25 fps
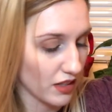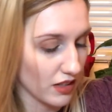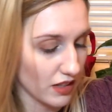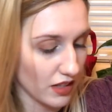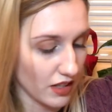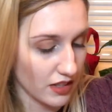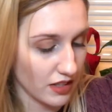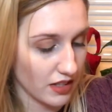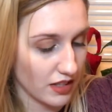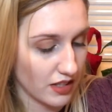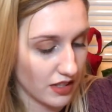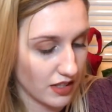
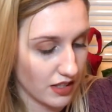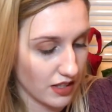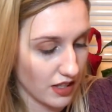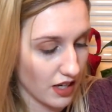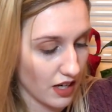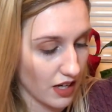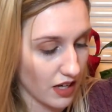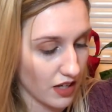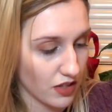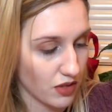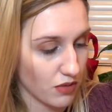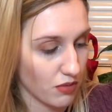Let's
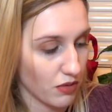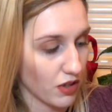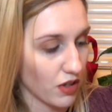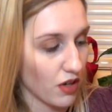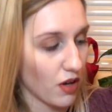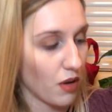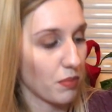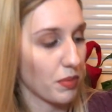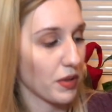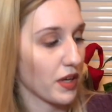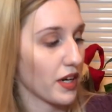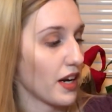see, so when you
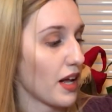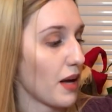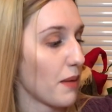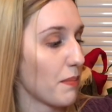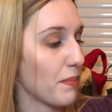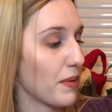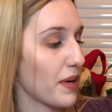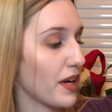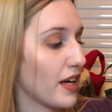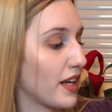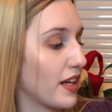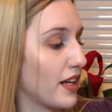open it
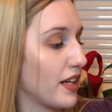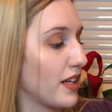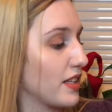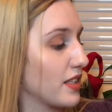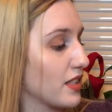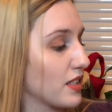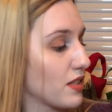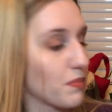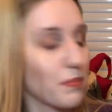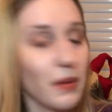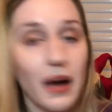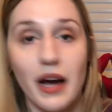up, it is